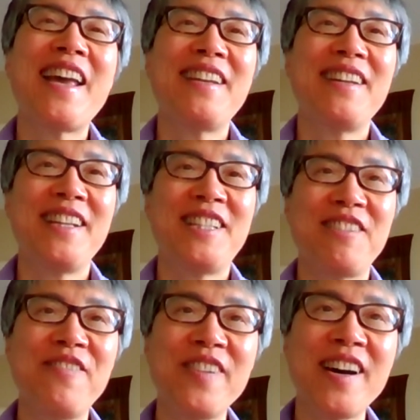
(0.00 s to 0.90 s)
and it's
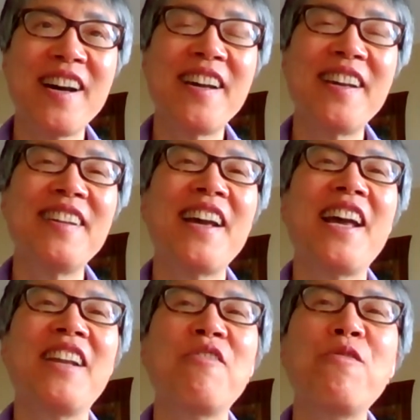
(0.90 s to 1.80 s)
fun
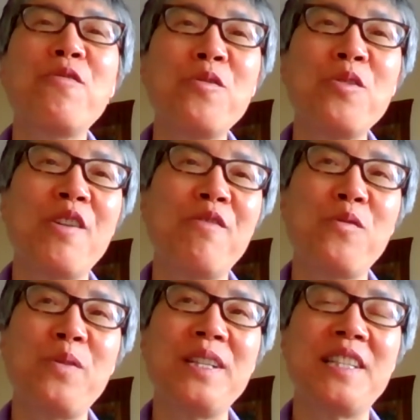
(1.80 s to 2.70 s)
and full of
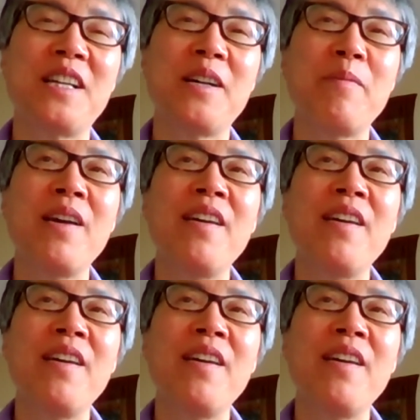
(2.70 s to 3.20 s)
wisdom.